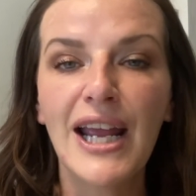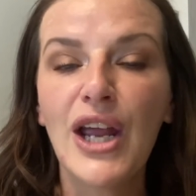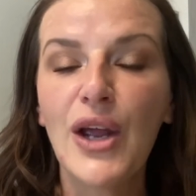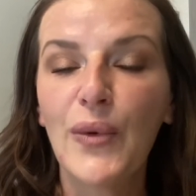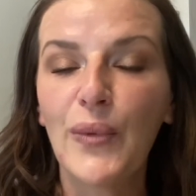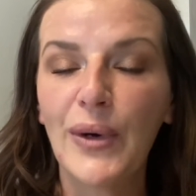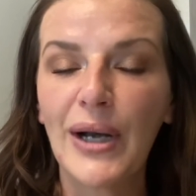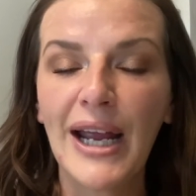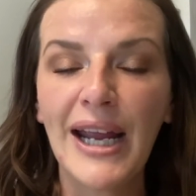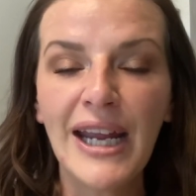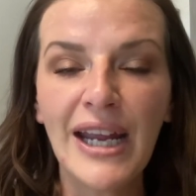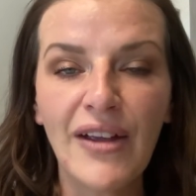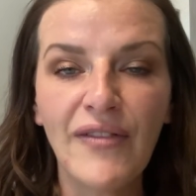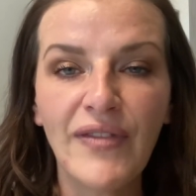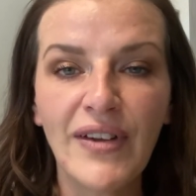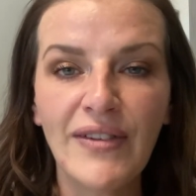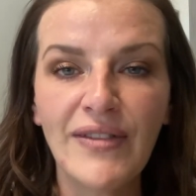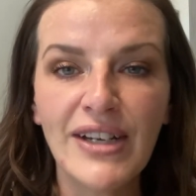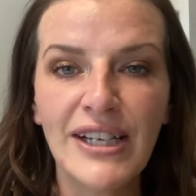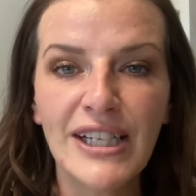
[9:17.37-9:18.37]
When I hit
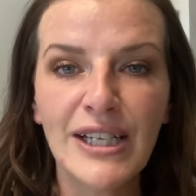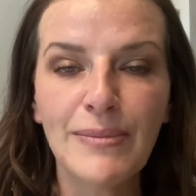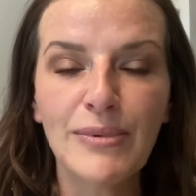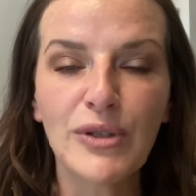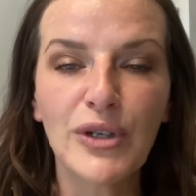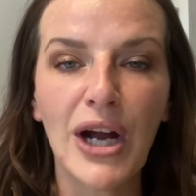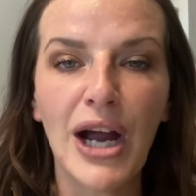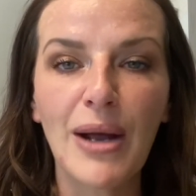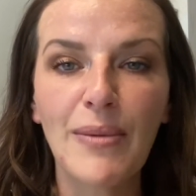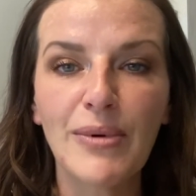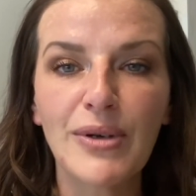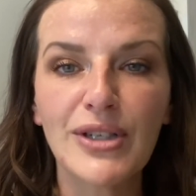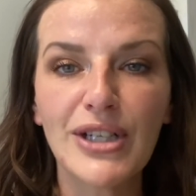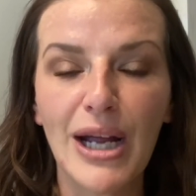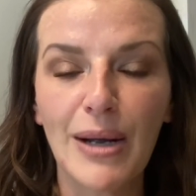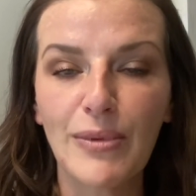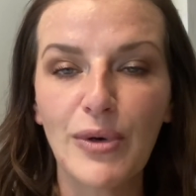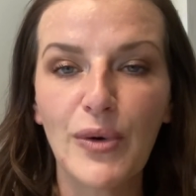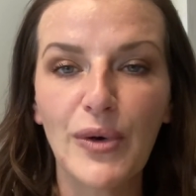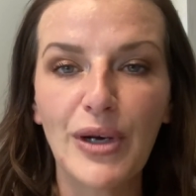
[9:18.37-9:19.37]
50 subscribers,
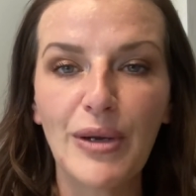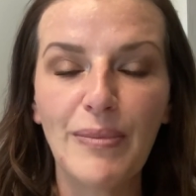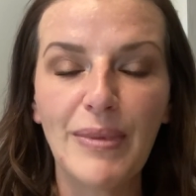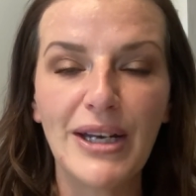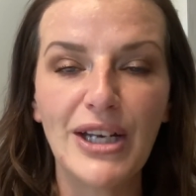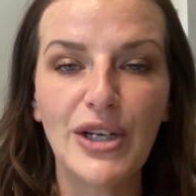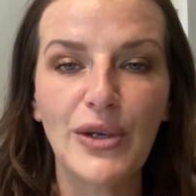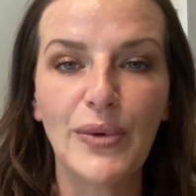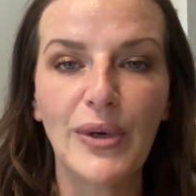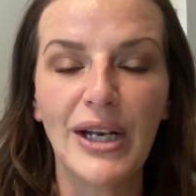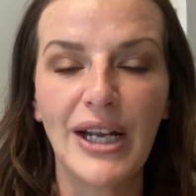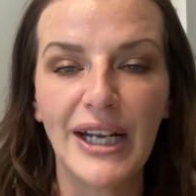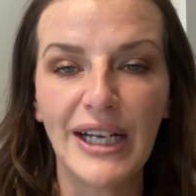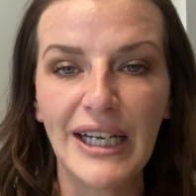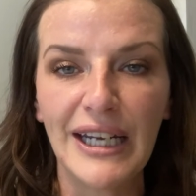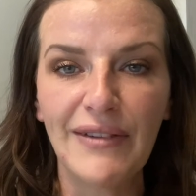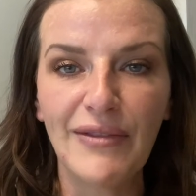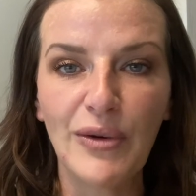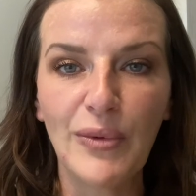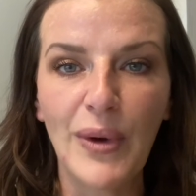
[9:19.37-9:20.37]
I'm going to be doing a
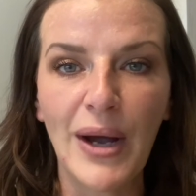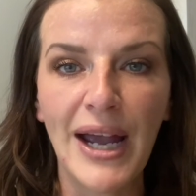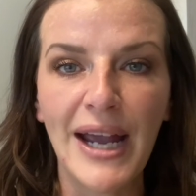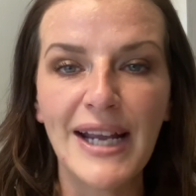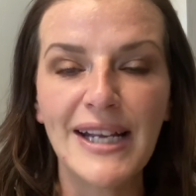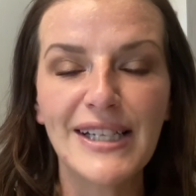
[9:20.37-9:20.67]
giveaway,